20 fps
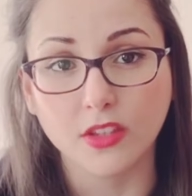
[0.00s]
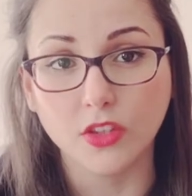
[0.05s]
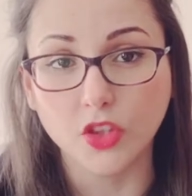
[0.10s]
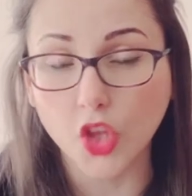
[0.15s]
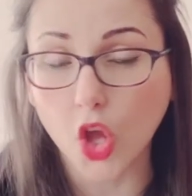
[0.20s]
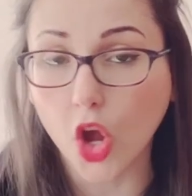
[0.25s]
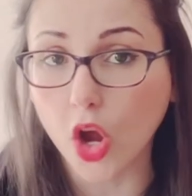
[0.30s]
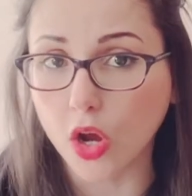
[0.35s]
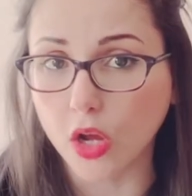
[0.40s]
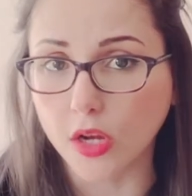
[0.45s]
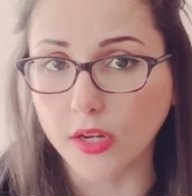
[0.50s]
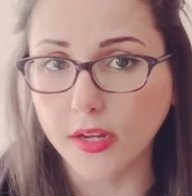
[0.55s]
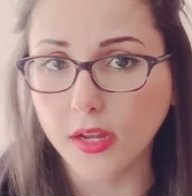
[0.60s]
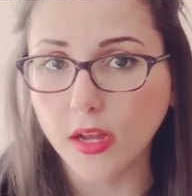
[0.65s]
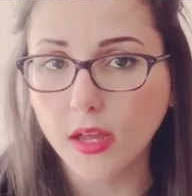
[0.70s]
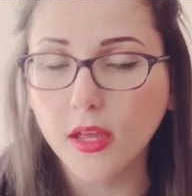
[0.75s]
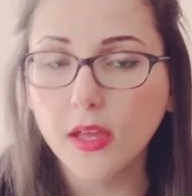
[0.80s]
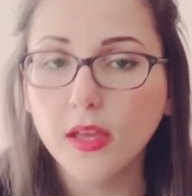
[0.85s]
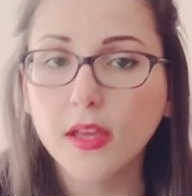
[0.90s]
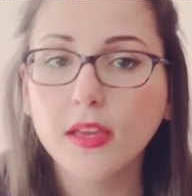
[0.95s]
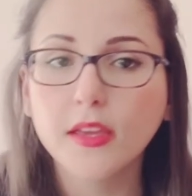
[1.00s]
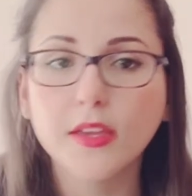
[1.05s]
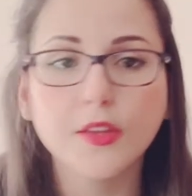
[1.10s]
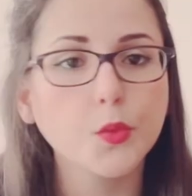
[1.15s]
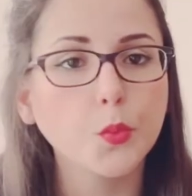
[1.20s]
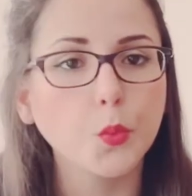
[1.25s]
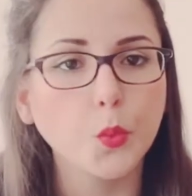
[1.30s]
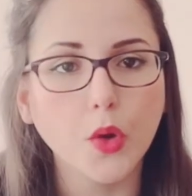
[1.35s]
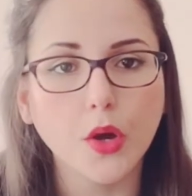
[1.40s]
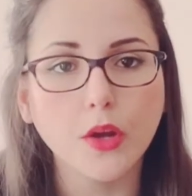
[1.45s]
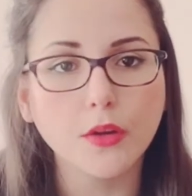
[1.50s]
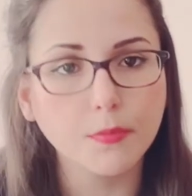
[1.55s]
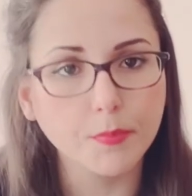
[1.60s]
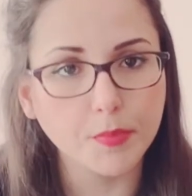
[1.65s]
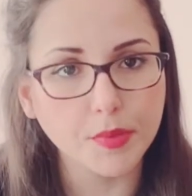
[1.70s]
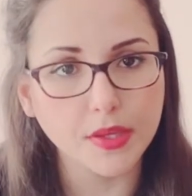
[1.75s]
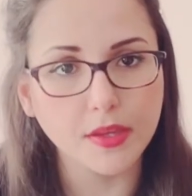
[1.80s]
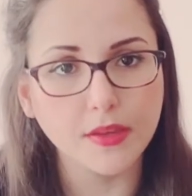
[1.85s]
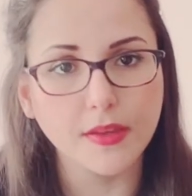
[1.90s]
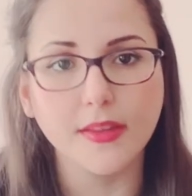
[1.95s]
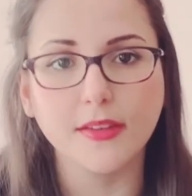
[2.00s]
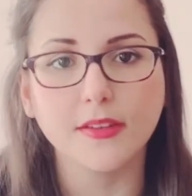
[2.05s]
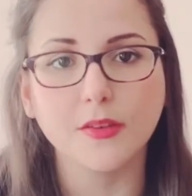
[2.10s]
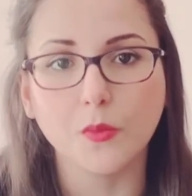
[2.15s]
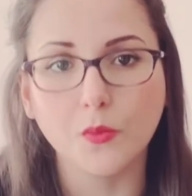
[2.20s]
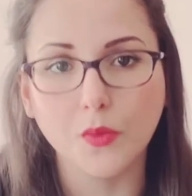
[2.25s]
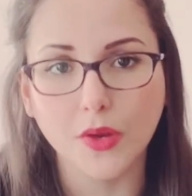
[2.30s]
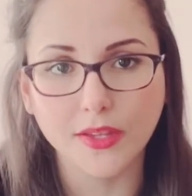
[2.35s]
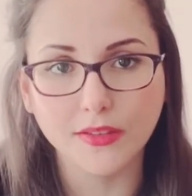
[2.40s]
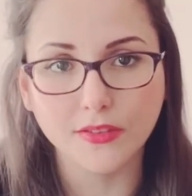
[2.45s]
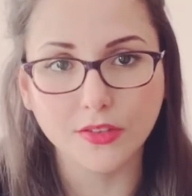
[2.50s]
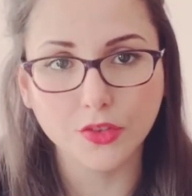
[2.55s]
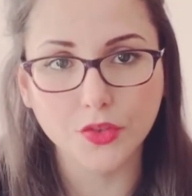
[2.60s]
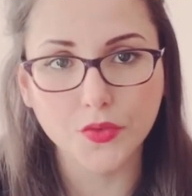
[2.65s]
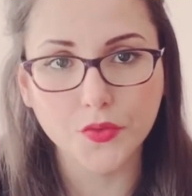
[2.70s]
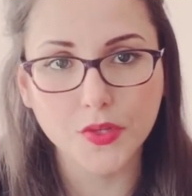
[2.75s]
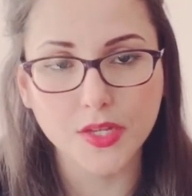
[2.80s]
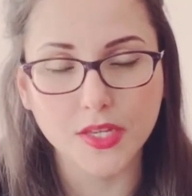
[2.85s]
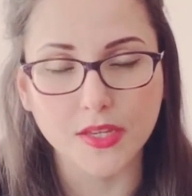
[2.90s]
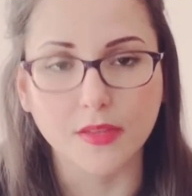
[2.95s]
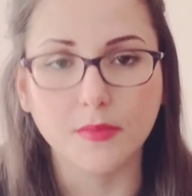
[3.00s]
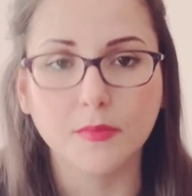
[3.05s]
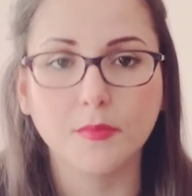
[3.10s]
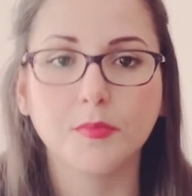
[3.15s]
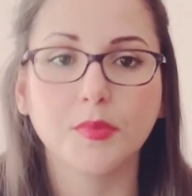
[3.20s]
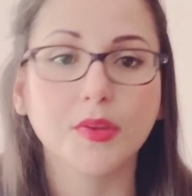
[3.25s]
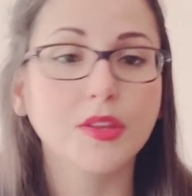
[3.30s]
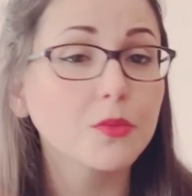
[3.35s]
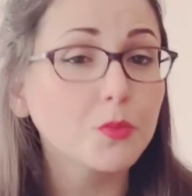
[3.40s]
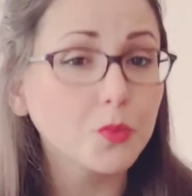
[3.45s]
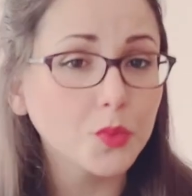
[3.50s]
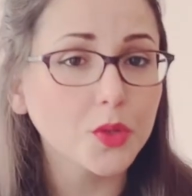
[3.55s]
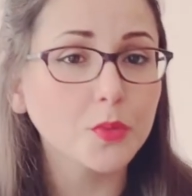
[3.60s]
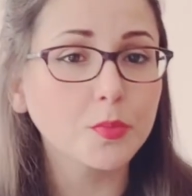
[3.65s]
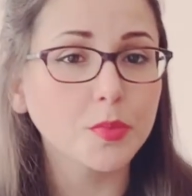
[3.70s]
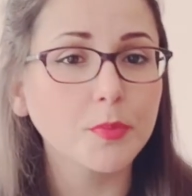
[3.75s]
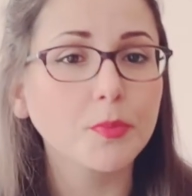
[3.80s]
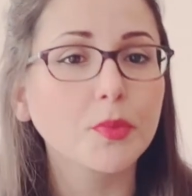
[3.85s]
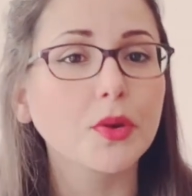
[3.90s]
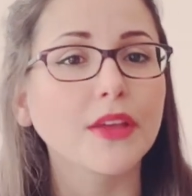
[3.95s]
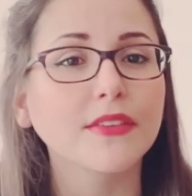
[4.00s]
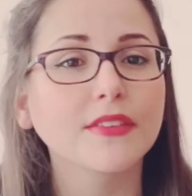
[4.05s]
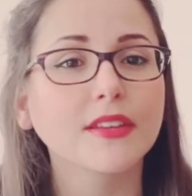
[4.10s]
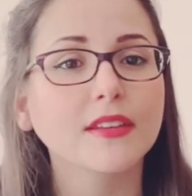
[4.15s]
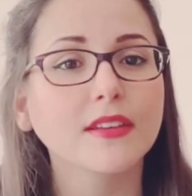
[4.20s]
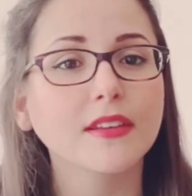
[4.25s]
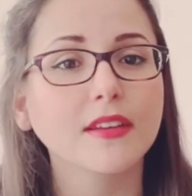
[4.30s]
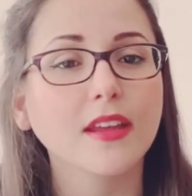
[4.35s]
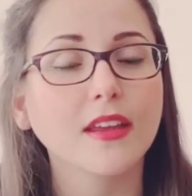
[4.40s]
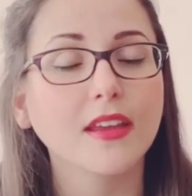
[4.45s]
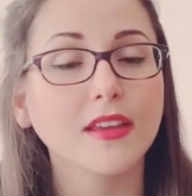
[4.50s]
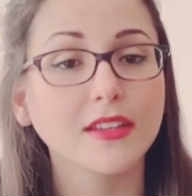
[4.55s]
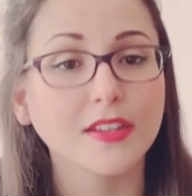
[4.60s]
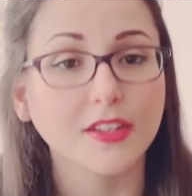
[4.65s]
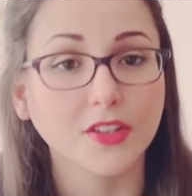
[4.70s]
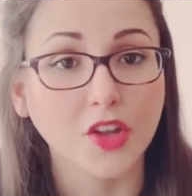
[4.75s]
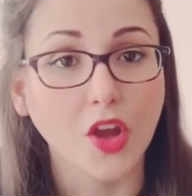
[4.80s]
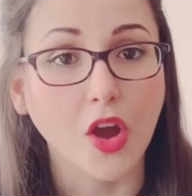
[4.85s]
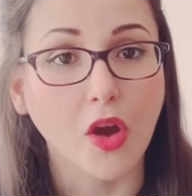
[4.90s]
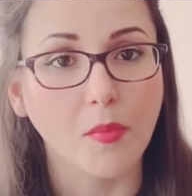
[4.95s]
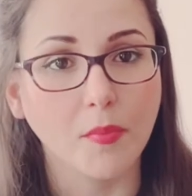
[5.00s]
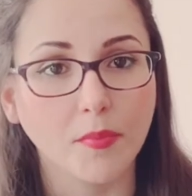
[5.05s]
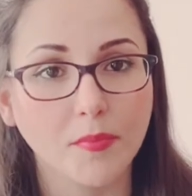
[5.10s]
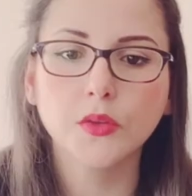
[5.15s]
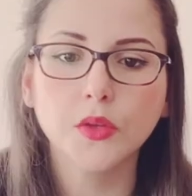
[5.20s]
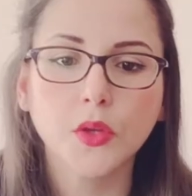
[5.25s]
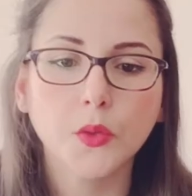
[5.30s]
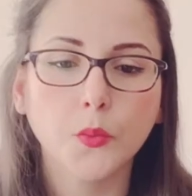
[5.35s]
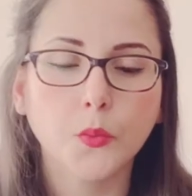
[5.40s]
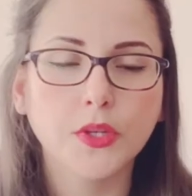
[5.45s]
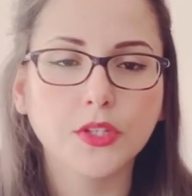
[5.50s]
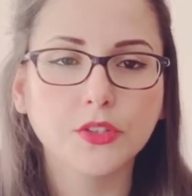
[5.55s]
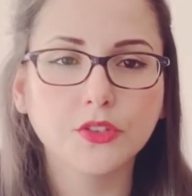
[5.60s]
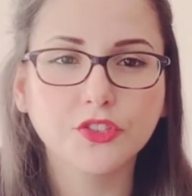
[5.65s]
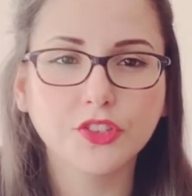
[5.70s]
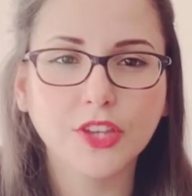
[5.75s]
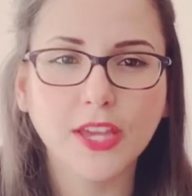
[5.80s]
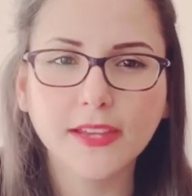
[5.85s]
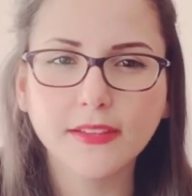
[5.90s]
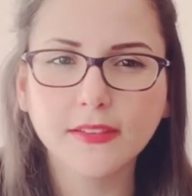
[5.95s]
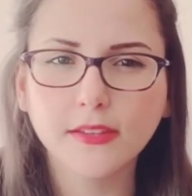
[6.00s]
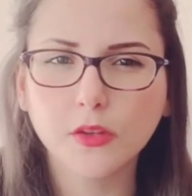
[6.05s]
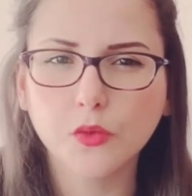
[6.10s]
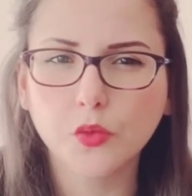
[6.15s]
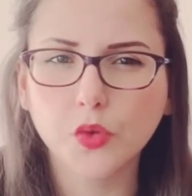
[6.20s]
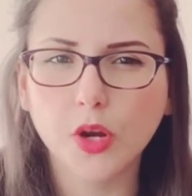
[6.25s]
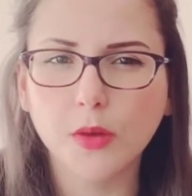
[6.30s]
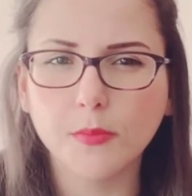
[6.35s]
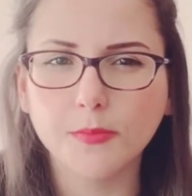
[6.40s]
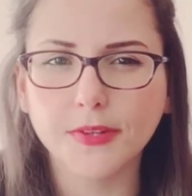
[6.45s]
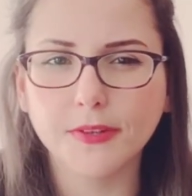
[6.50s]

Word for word: none, it won't be in the render tree, but it will be present in the DOM. When you check the Chrome